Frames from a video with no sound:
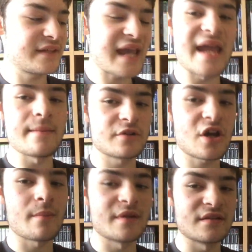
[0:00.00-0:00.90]
game
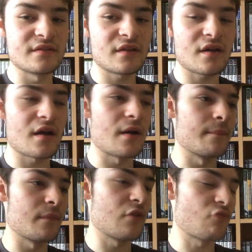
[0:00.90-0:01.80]
coming,
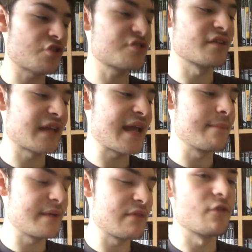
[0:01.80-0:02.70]
a Rockstar
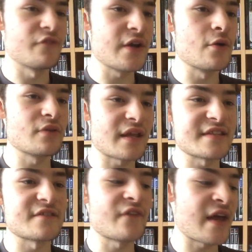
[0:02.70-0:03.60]
game being revealed at
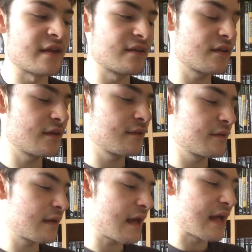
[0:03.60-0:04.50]
this event,
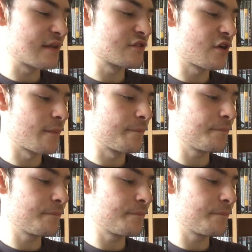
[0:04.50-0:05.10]
and